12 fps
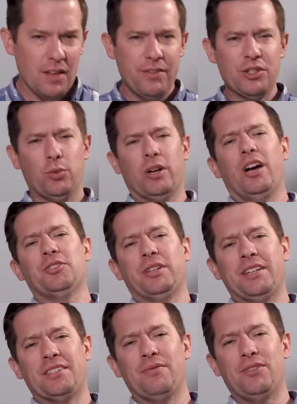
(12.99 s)
This is what also
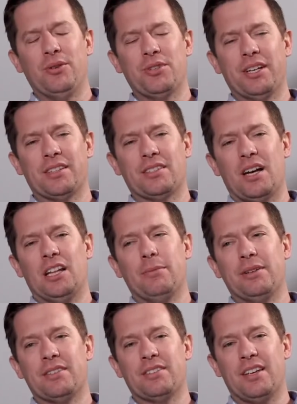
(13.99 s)
gets confusing, is
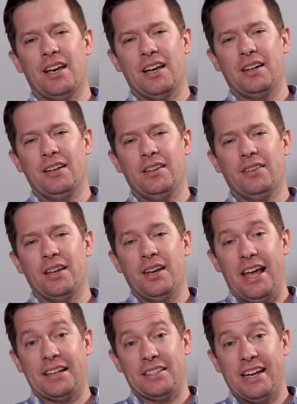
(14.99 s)
Solomon's son, the
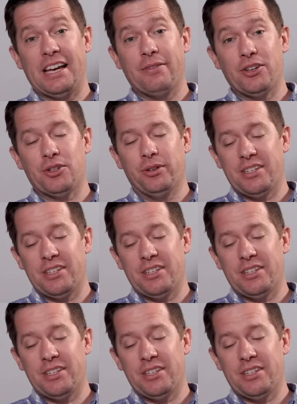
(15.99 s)
next king of Israel.